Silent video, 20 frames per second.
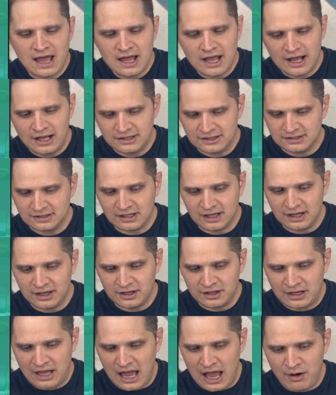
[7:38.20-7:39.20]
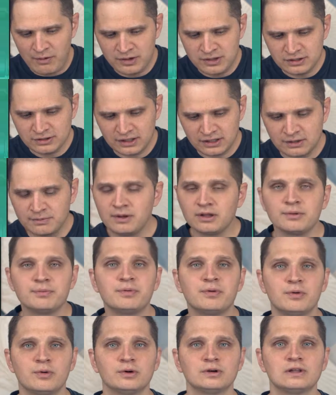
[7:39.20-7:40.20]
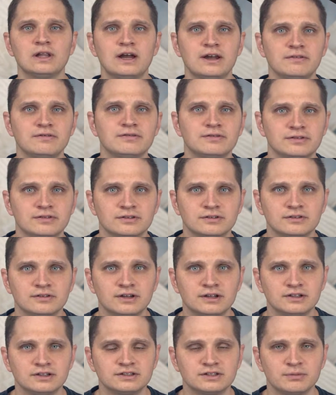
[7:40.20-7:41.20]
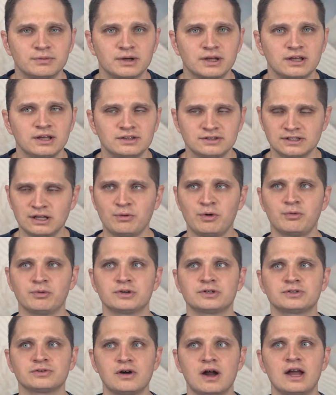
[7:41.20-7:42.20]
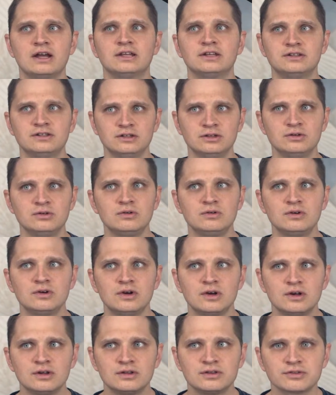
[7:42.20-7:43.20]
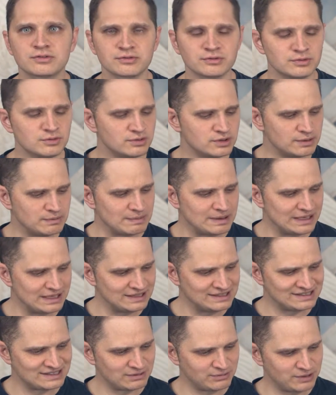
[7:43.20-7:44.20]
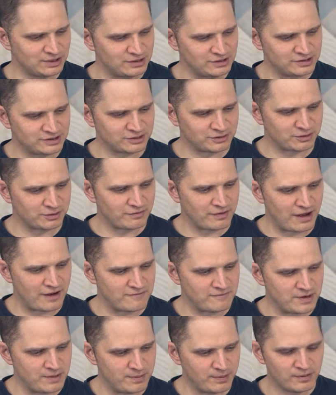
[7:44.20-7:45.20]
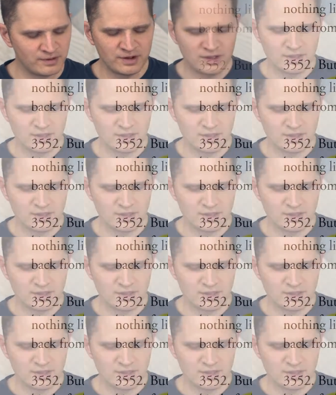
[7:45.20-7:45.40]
it's not, how would you like to be able to pour life into somebody? Isn't that what we're trying to do through the means that we use to revive people?